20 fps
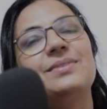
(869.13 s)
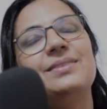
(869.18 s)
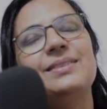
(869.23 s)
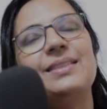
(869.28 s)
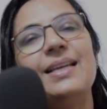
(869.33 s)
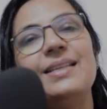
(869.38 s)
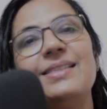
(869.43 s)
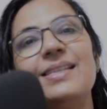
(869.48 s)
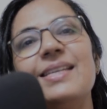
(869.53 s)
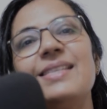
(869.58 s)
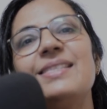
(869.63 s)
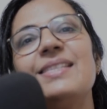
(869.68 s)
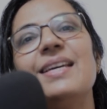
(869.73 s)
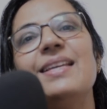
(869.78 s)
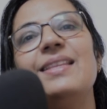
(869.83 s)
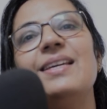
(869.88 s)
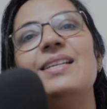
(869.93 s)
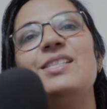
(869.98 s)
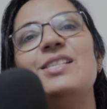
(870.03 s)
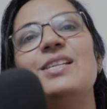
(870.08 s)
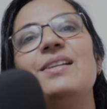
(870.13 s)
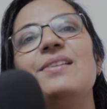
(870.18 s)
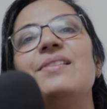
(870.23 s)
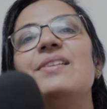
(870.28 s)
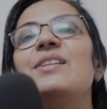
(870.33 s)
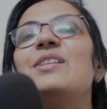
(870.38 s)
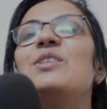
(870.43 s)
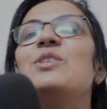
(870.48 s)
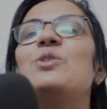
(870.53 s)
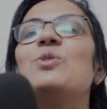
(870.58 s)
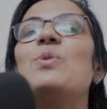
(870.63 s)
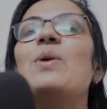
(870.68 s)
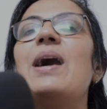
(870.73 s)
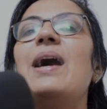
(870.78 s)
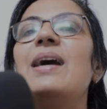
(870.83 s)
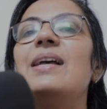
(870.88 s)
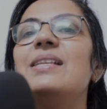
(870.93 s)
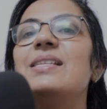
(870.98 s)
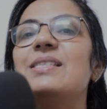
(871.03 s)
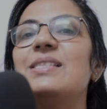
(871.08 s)
suggest other children to
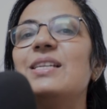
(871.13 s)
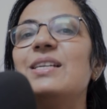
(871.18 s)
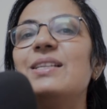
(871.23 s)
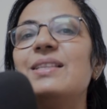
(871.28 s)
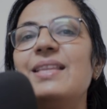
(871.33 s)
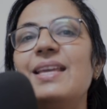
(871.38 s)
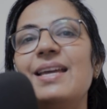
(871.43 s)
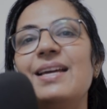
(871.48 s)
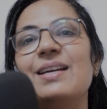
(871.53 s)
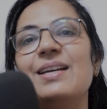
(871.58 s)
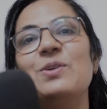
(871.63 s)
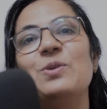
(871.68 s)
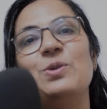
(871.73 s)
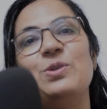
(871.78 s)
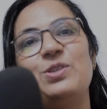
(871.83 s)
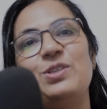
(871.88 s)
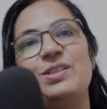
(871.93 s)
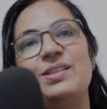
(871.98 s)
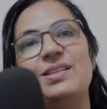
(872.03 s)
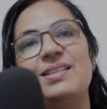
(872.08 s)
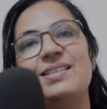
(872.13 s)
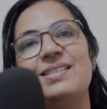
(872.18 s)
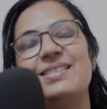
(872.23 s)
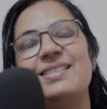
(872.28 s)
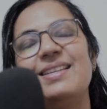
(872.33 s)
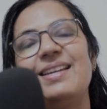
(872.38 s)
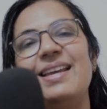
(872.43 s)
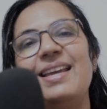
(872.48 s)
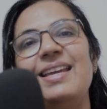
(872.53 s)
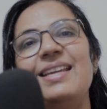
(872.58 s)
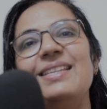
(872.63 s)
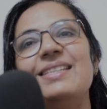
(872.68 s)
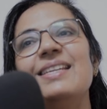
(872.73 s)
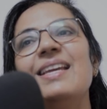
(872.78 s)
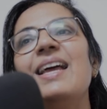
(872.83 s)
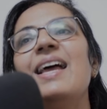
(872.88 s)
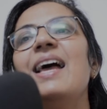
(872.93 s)
answer their questions, right?